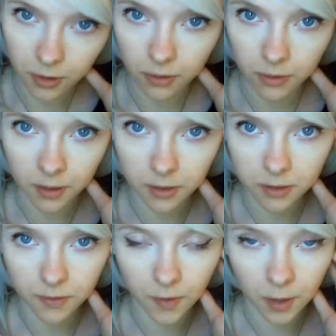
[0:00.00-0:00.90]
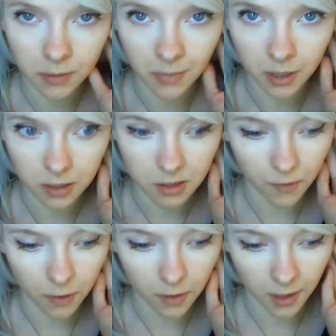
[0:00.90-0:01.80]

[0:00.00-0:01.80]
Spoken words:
so thanks very much for